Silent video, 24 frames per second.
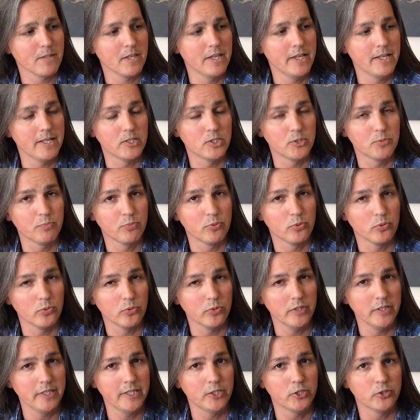It's
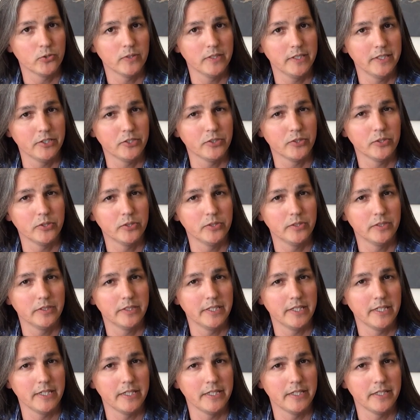pretty traditional
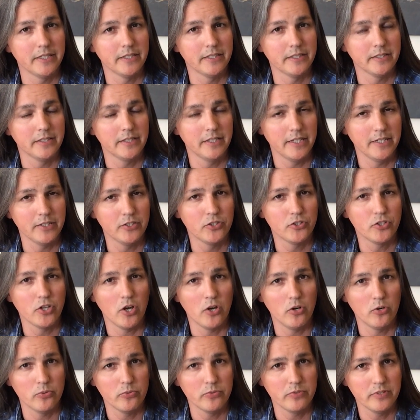in its
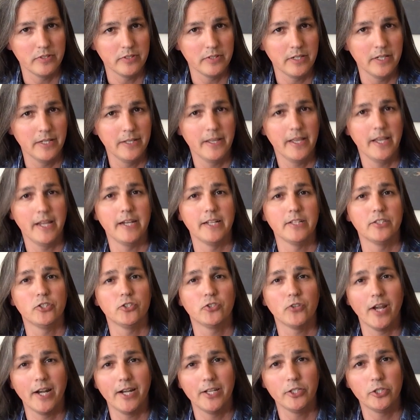tone and its
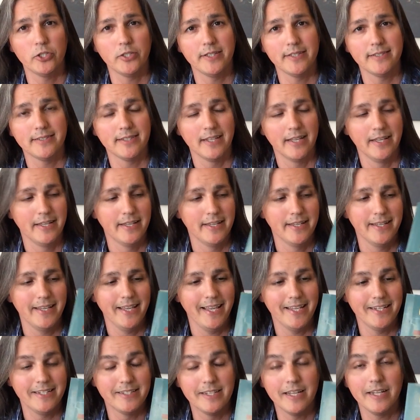strategies.
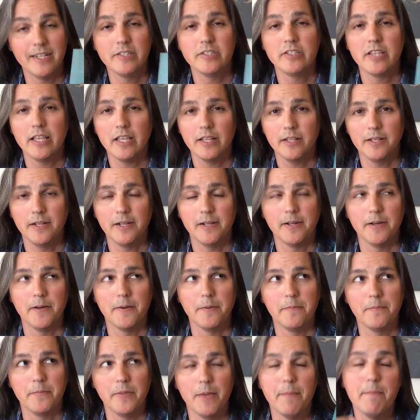It does,
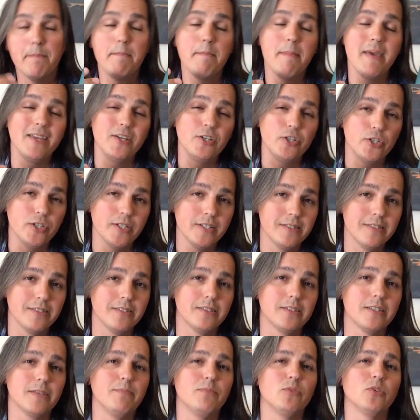it
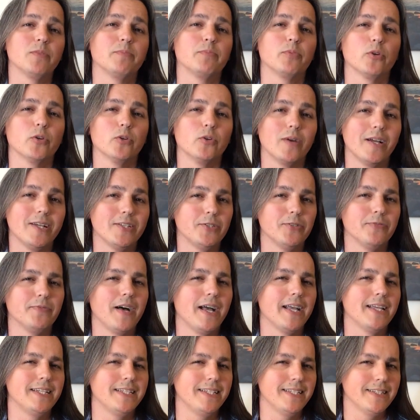mentions some more progressive
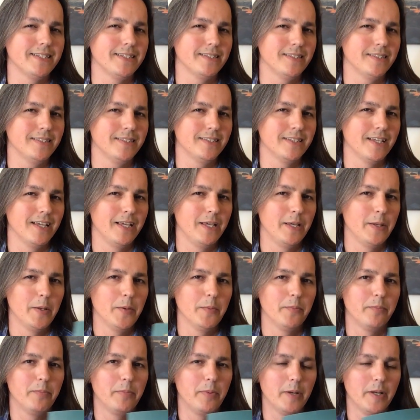ideas,
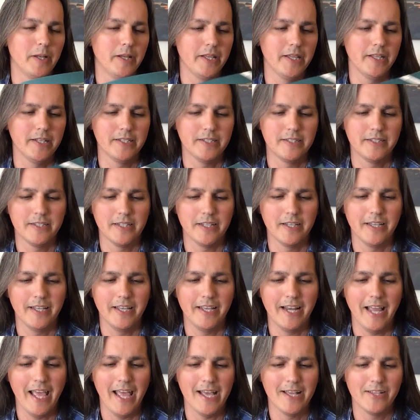but it
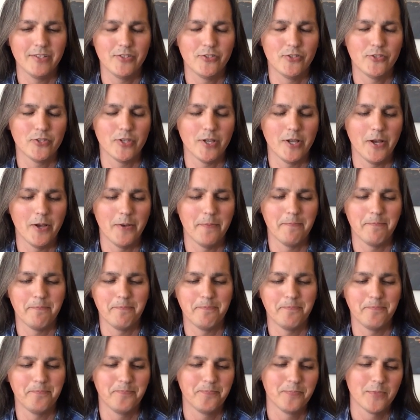has
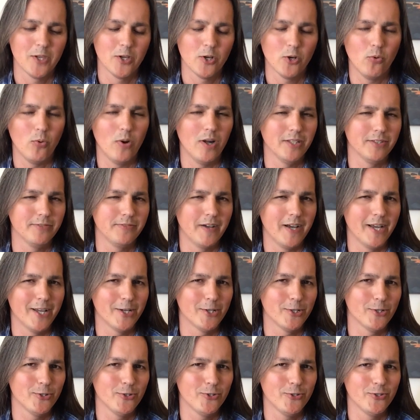some
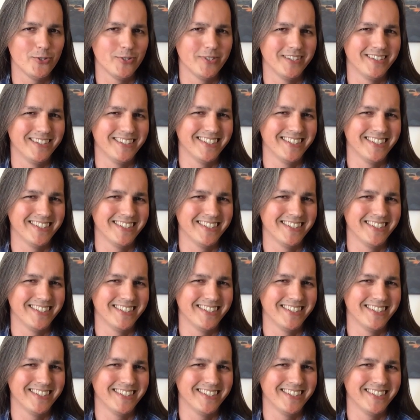qualifiers,